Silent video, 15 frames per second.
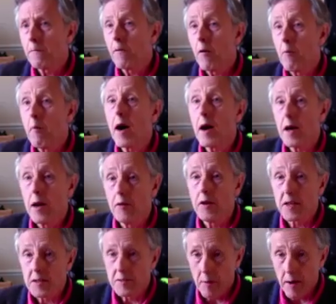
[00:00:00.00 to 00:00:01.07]
from my own
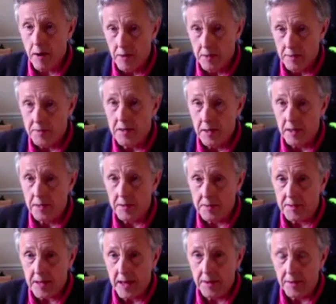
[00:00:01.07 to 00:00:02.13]
experience and
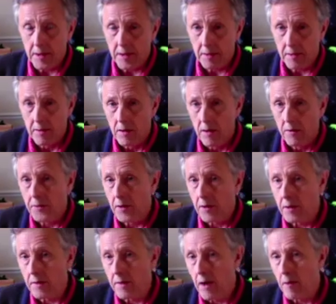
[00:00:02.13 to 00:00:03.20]
understanding of
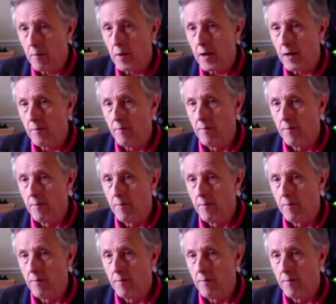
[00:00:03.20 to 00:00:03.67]
doing therapy.